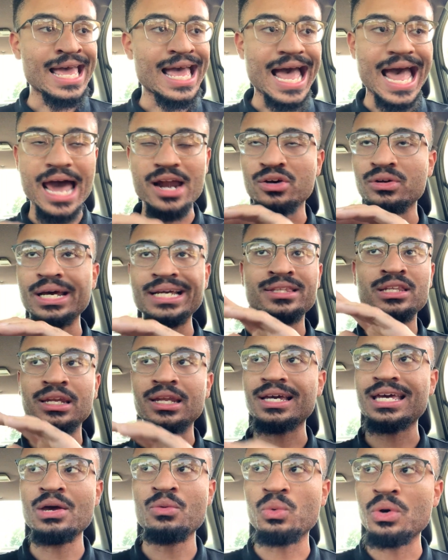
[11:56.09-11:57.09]
I don't like to
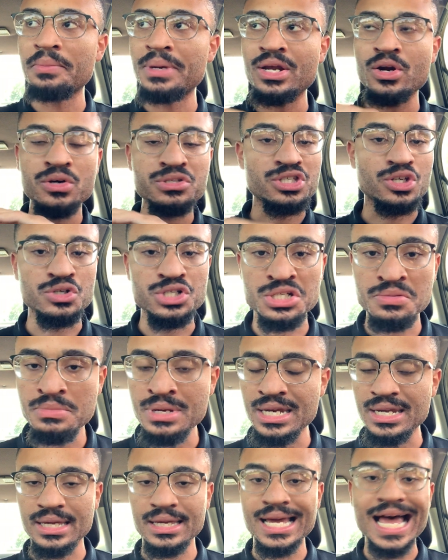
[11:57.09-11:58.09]
look at women on social
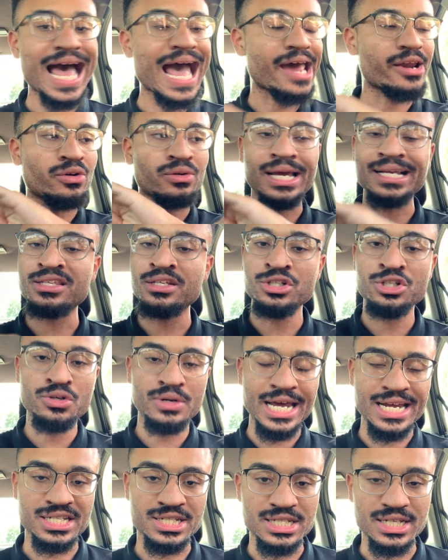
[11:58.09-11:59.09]
media. I don't like to do
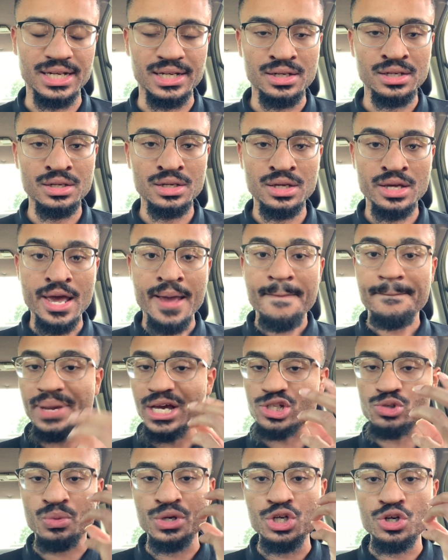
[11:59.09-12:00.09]
that shit. Because when